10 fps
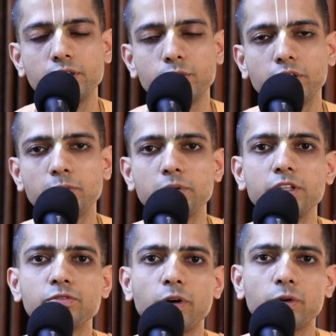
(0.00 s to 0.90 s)
You can
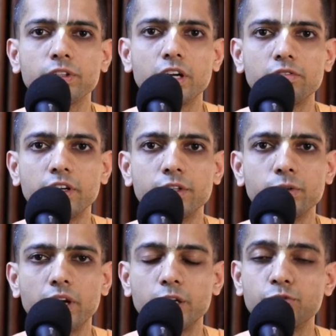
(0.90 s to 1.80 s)
please follow that
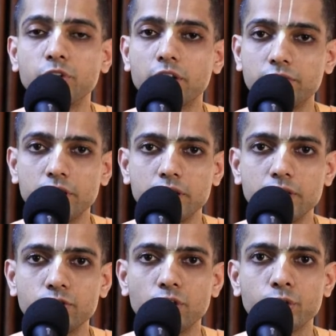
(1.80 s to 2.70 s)
video. And if you have
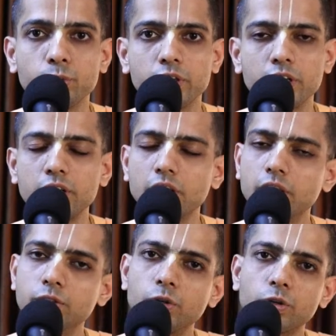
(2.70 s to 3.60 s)
deities, you are doing it,
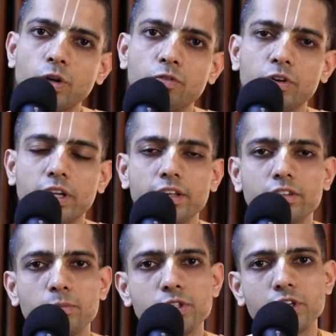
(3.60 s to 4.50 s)
you can offer
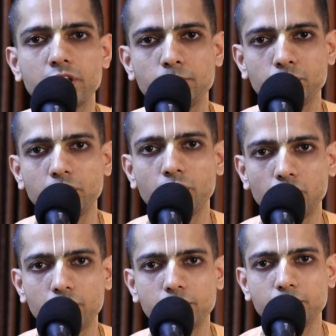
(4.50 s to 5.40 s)
nice Abhishekam to the
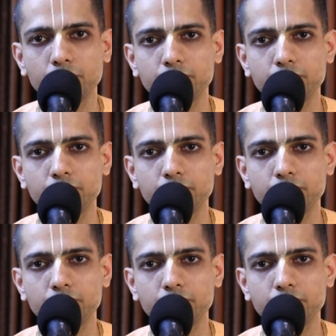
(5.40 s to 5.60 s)
Lord.